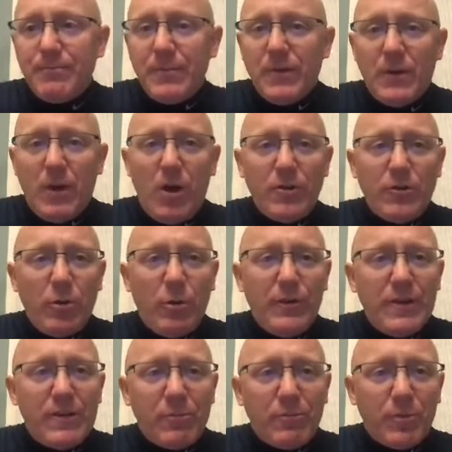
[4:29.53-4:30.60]
Also in
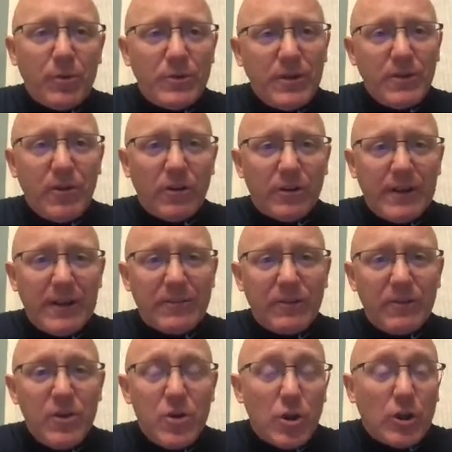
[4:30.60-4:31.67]
this particular
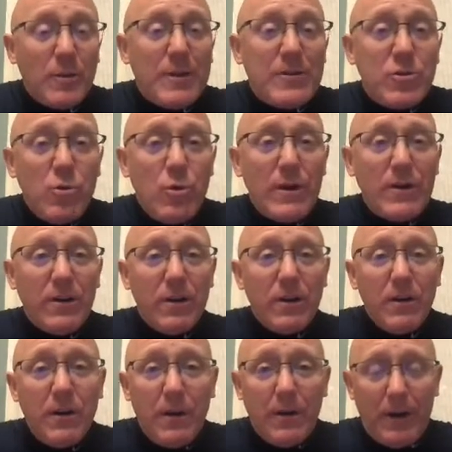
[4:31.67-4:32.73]
lesson, you're going to be doing
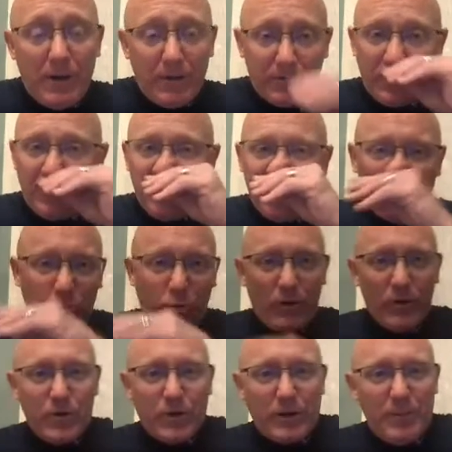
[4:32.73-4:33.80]
some of this where
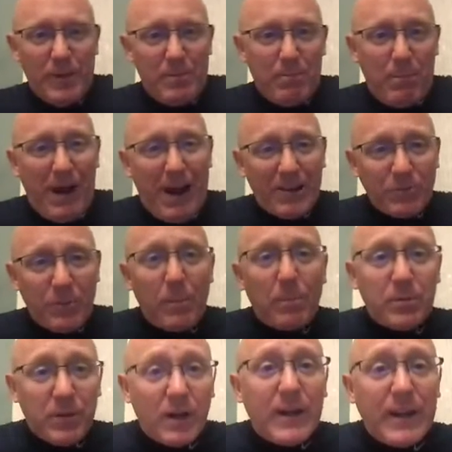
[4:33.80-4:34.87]
you're going to be possibly
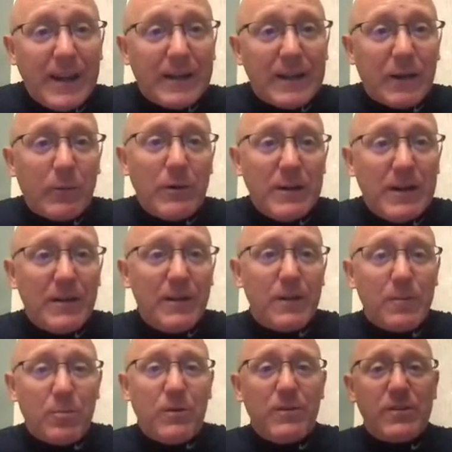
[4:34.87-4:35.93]
plugging in like we did in the
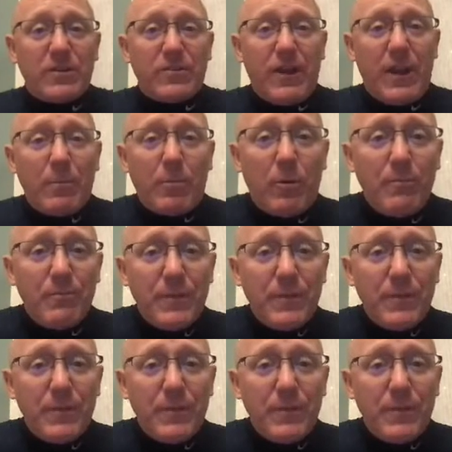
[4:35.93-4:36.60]
previous example.